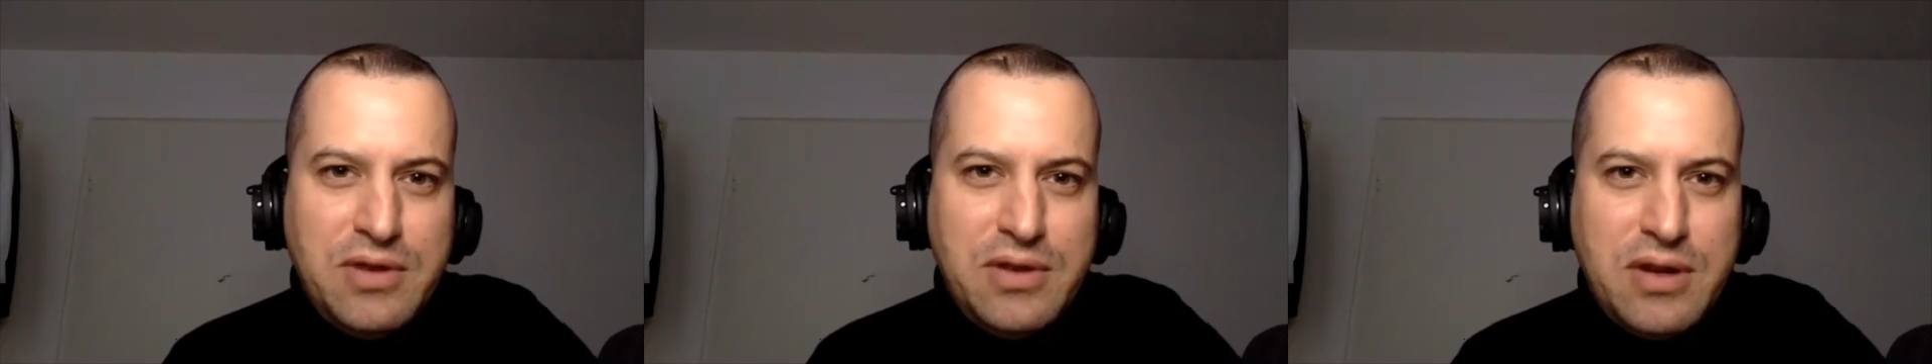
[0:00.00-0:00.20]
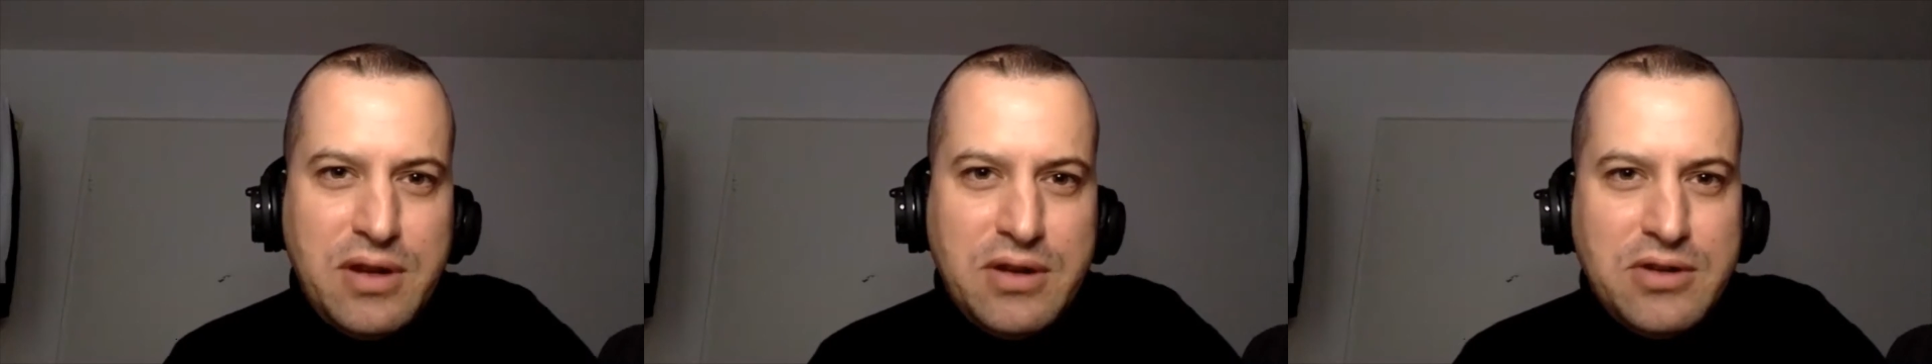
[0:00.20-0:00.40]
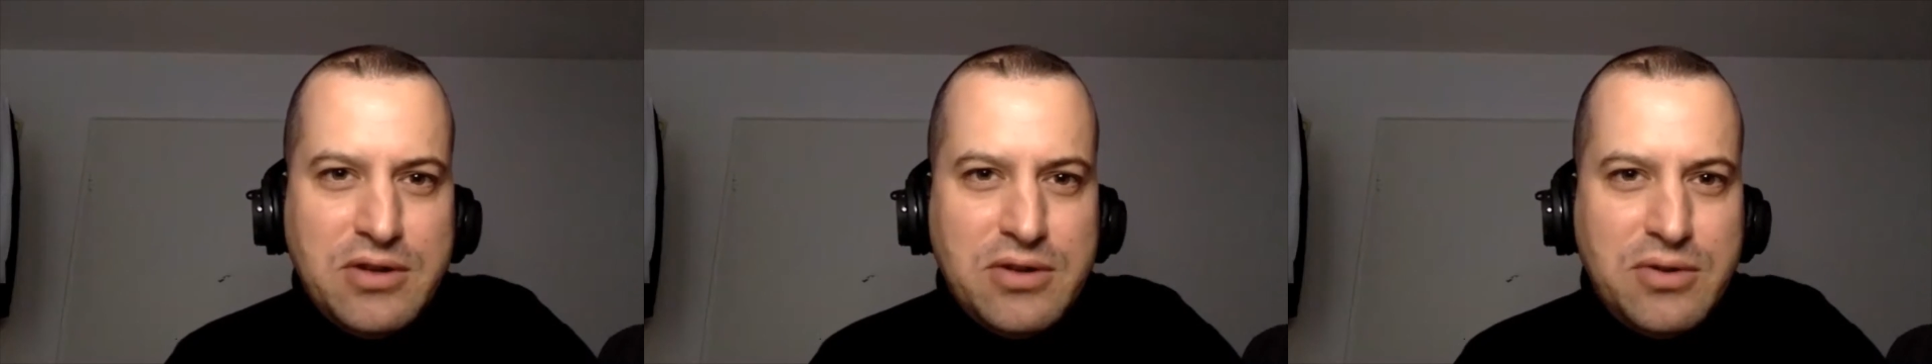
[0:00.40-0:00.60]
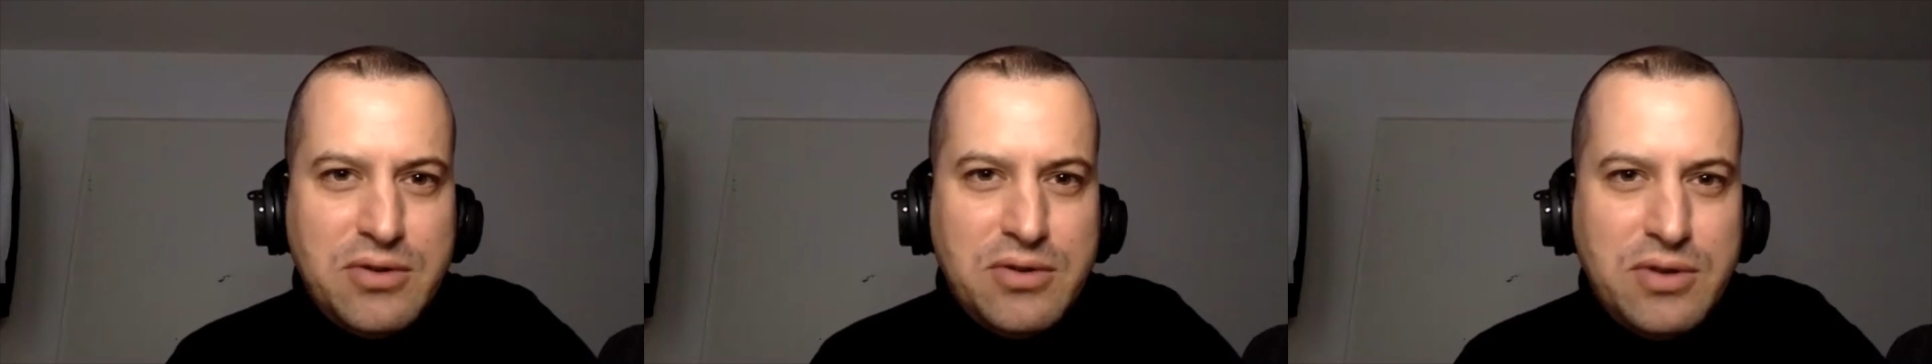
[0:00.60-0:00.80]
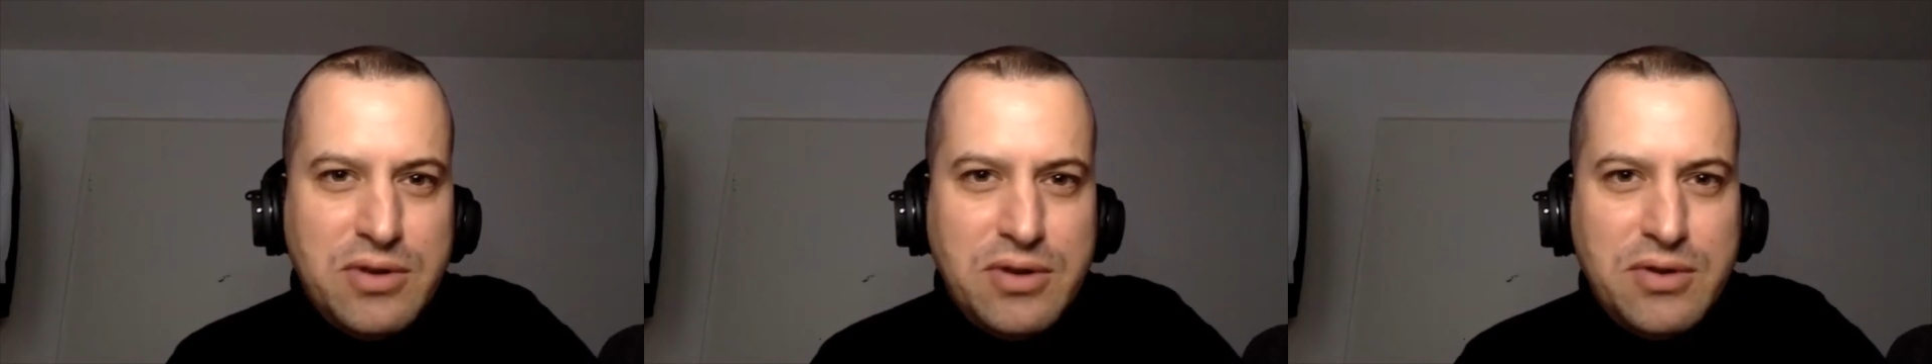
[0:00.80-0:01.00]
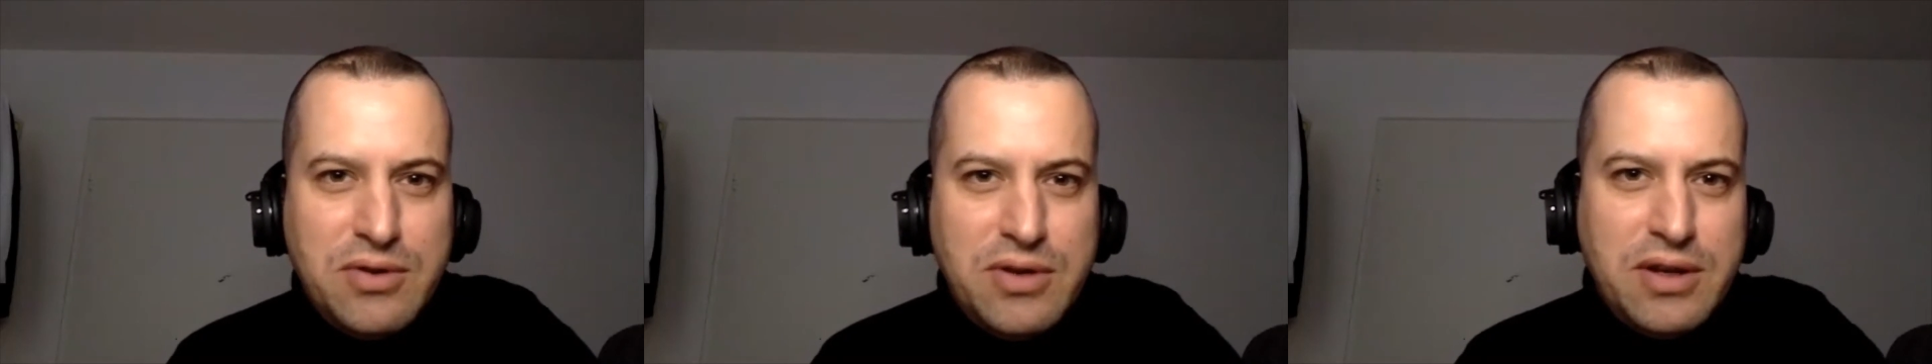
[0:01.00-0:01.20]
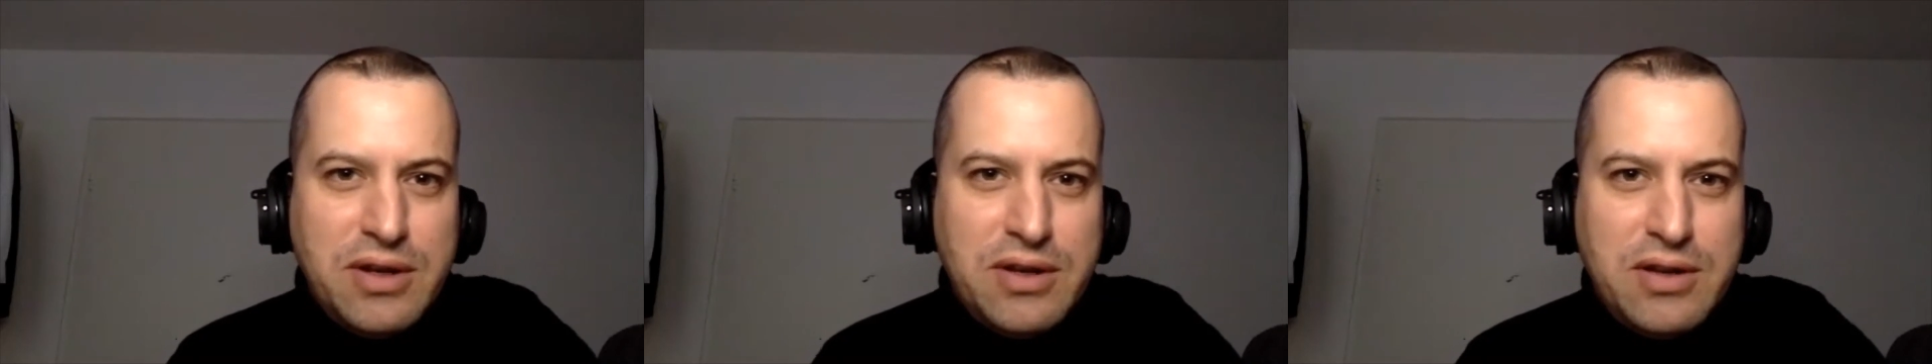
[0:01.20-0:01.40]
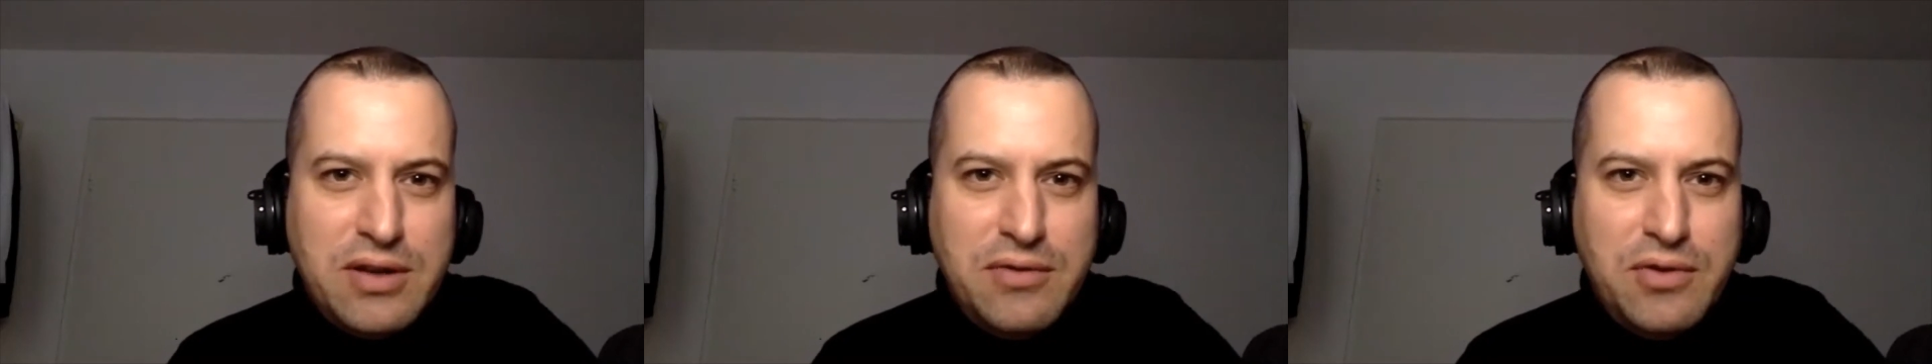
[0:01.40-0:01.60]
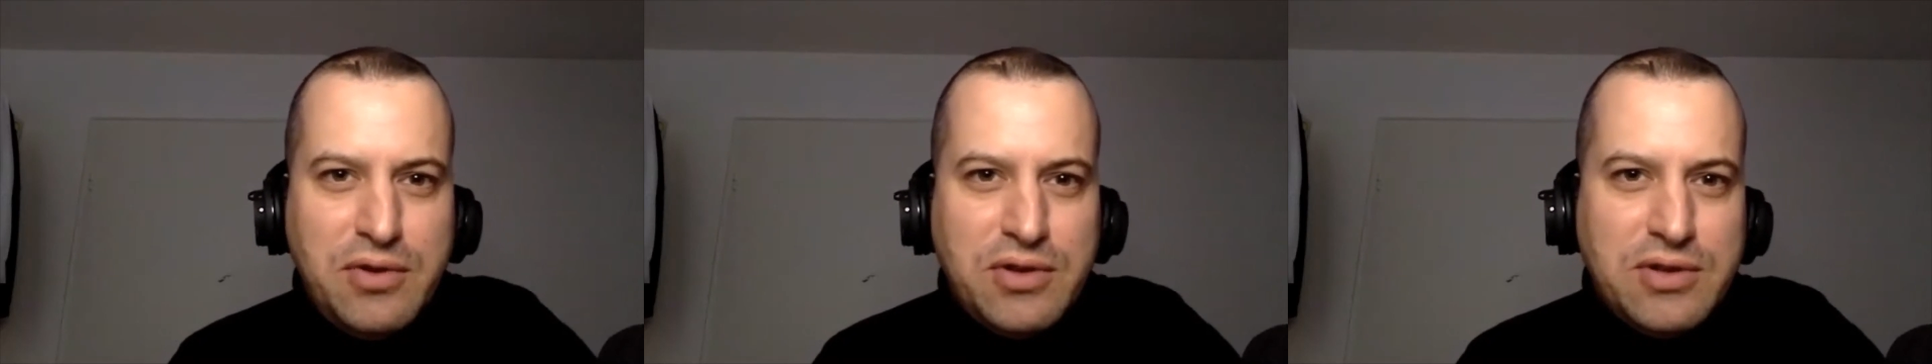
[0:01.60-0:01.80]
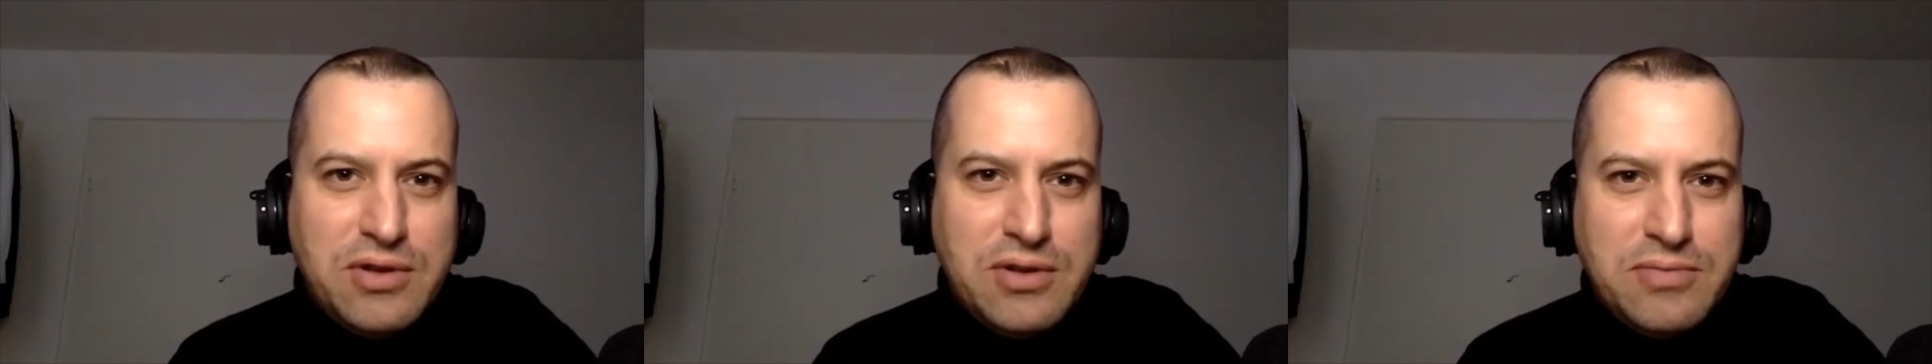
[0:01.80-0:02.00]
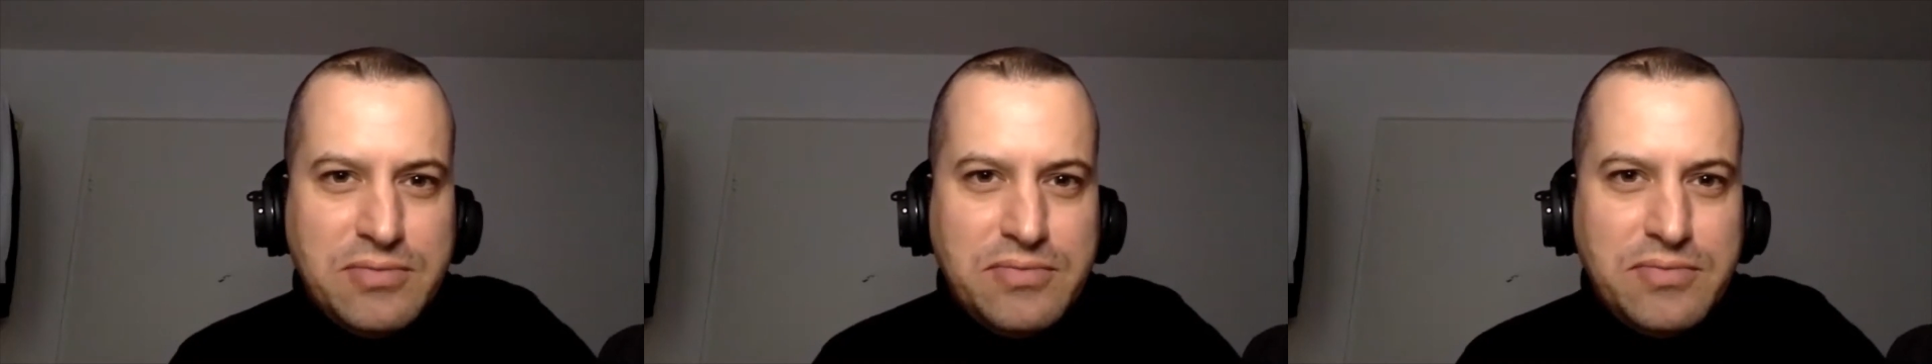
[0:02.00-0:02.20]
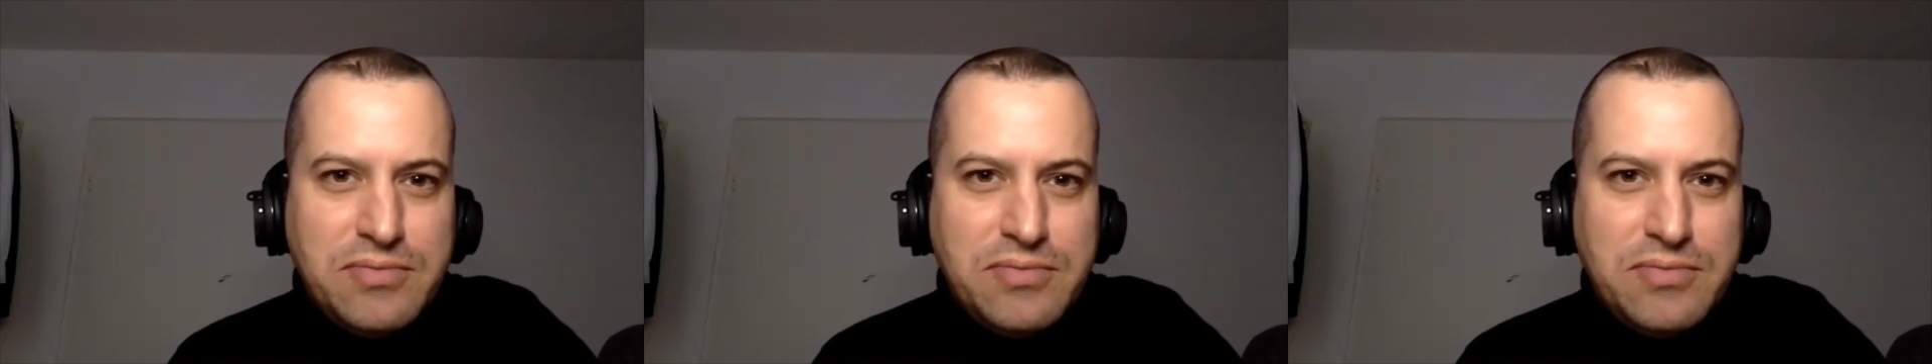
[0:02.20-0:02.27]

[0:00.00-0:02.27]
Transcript: the culture, you know, like different.